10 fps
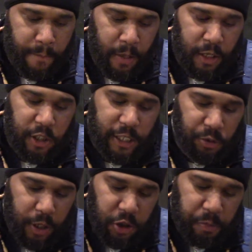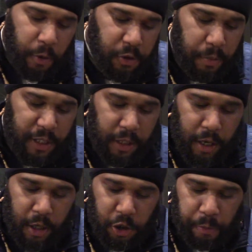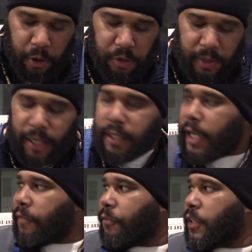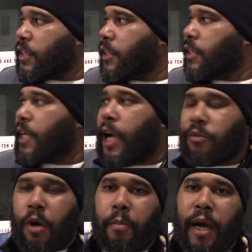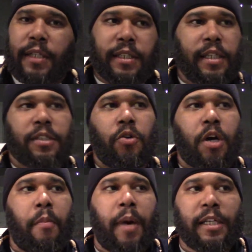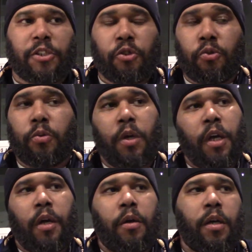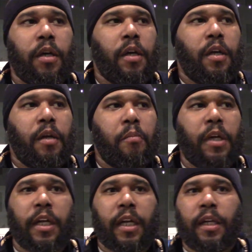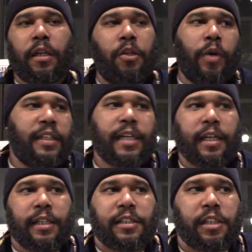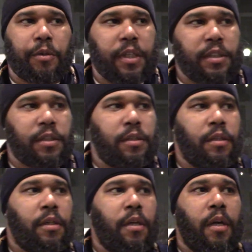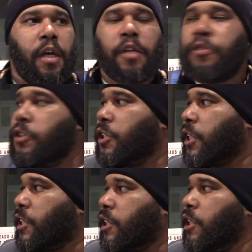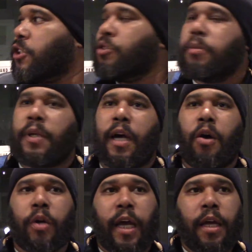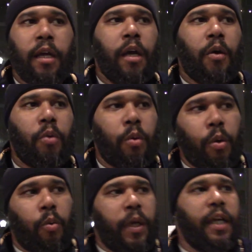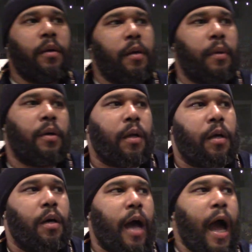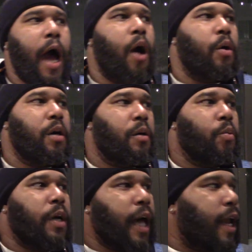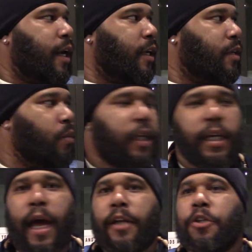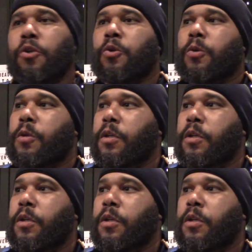So that's why you're supposed to like for instance, these guys walk by saying it's gonna come by soon, but you ain't taking it serious. If you took it serious, you'd have been like, okay, well when? How? What can I do?